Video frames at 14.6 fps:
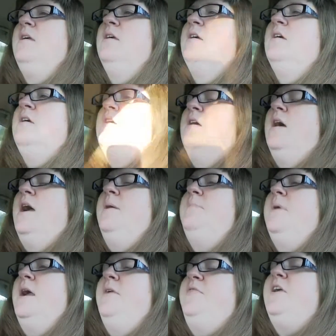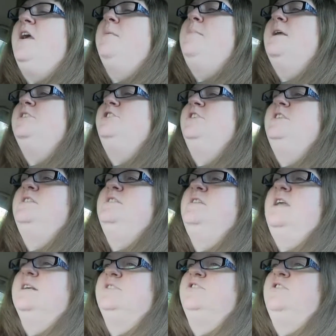I think I mentioned
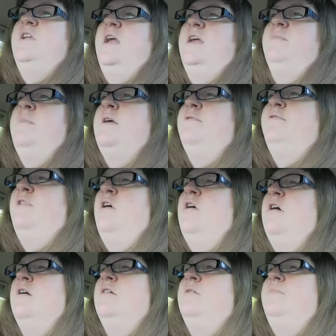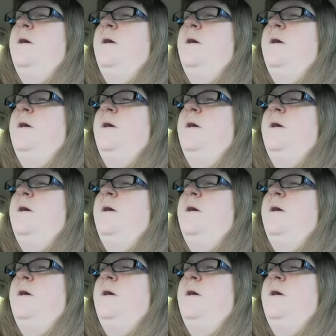yesterday in my vlog.